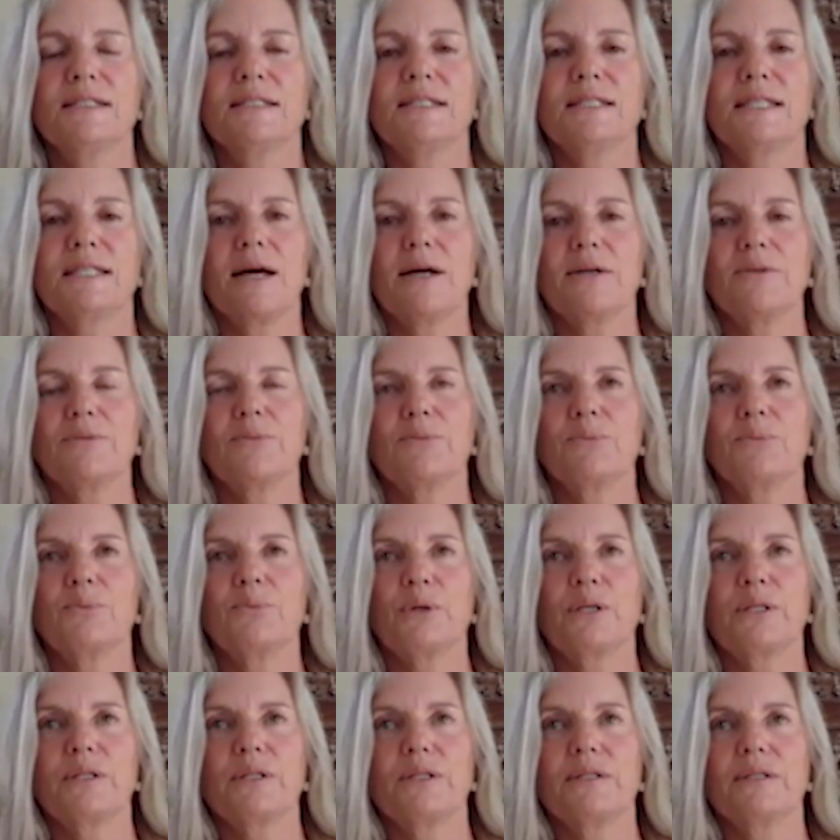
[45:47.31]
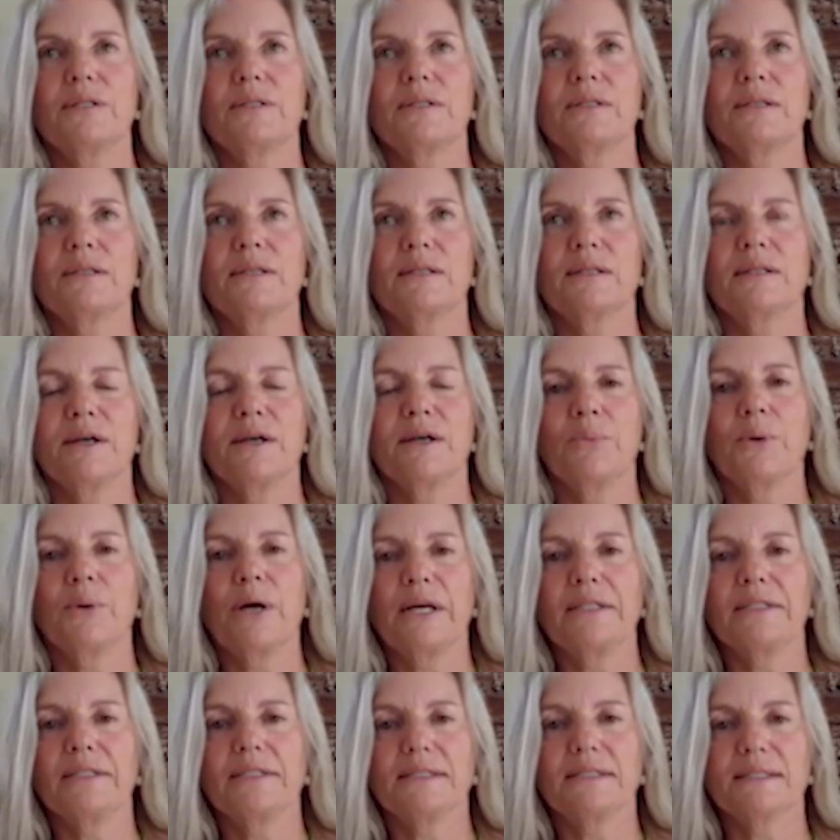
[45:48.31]
done with
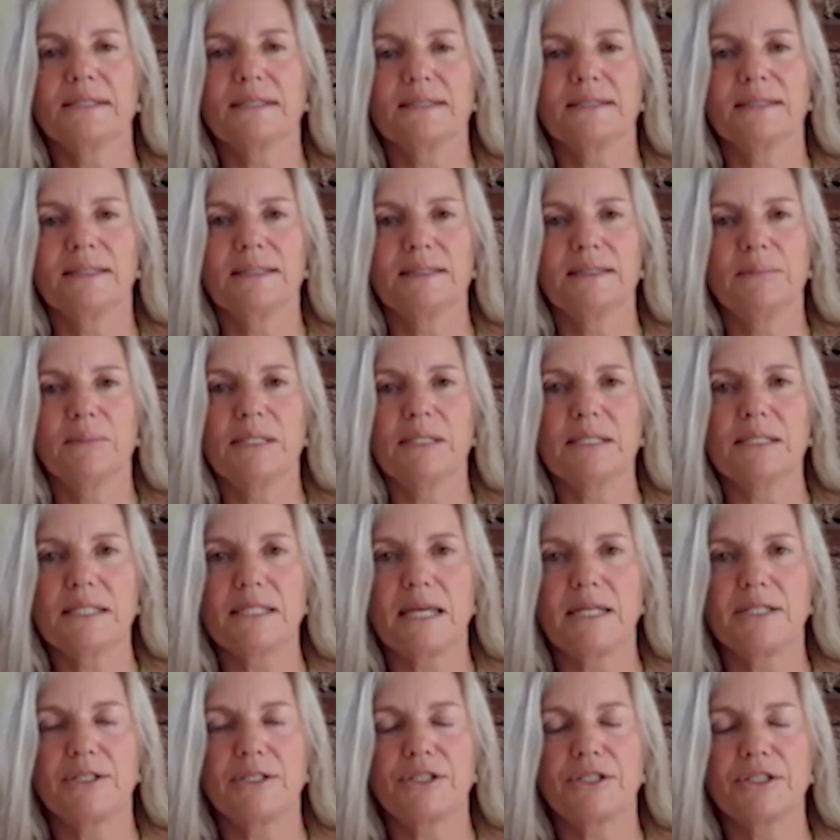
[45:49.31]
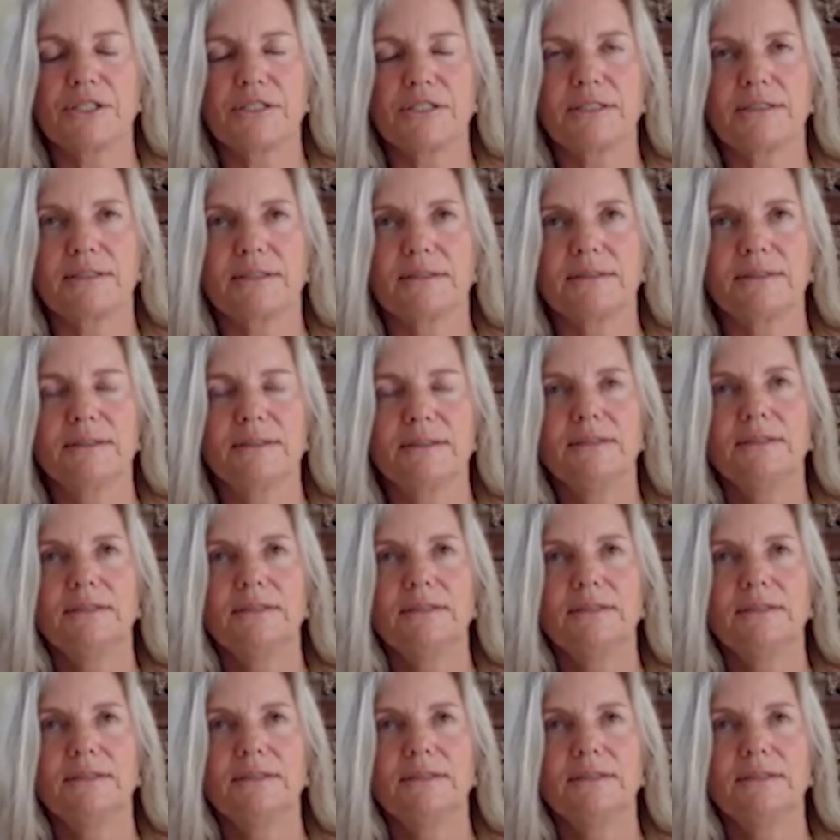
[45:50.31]
awareness and in meditation, and